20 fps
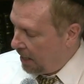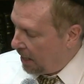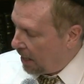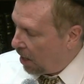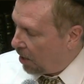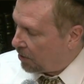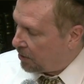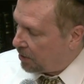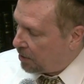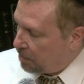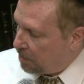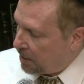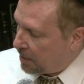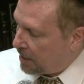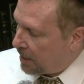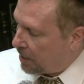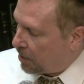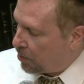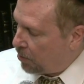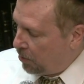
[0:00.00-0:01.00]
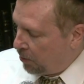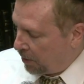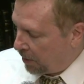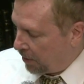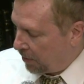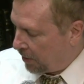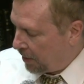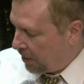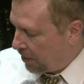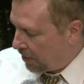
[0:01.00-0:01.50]
Also, the Bigdei Kehunah
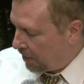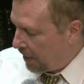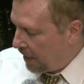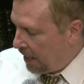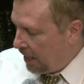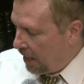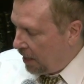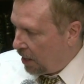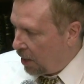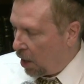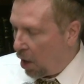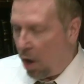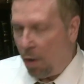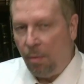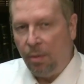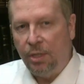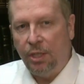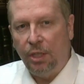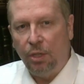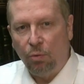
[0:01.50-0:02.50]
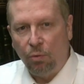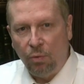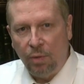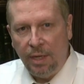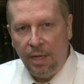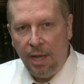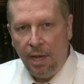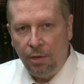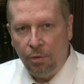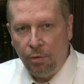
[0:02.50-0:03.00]
are here almost
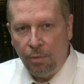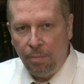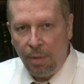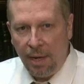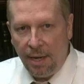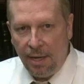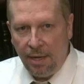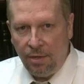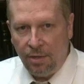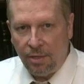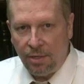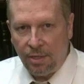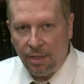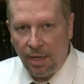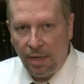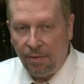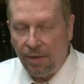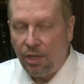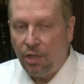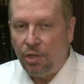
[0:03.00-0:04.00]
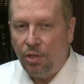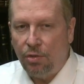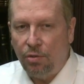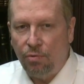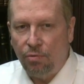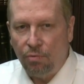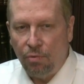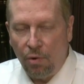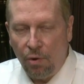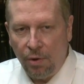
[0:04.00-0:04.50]
300 pages of
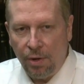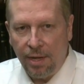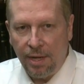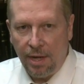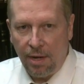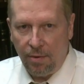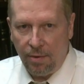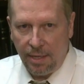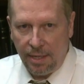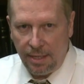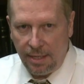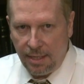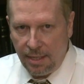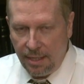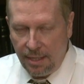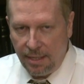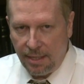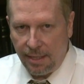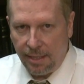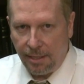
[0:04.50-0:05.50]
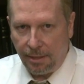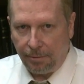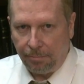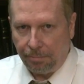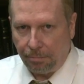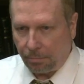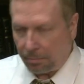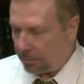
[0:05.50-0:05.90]
extraordinary detail.